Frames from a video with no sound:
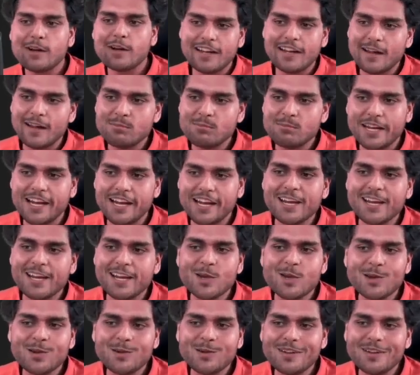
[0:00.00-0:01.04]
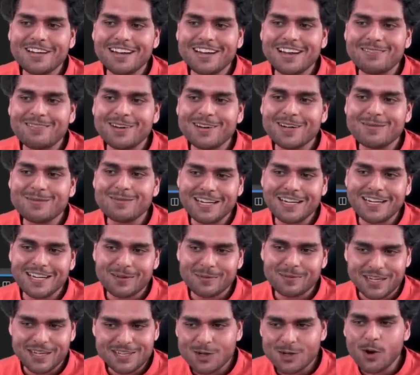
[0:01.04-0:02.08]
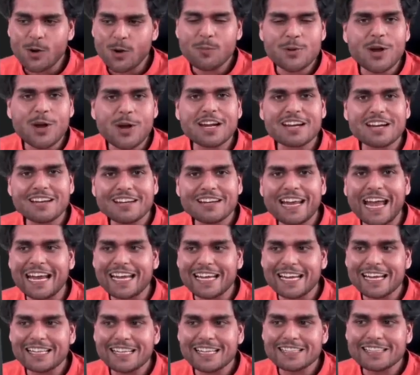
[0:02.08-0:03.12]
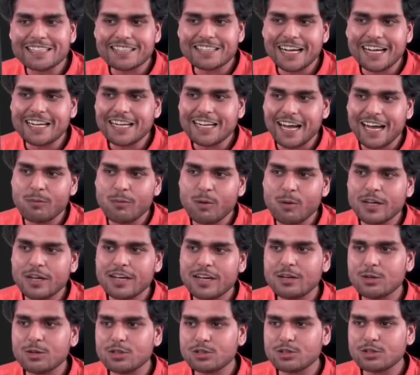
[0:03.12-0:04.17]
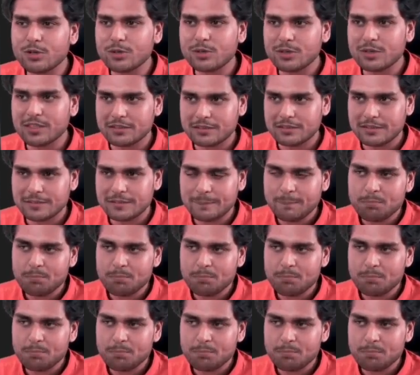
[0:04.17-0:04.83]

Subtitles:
I'm telling you, you will love it, my dear friends. Hope you are liking this, right? I wanted to show you this.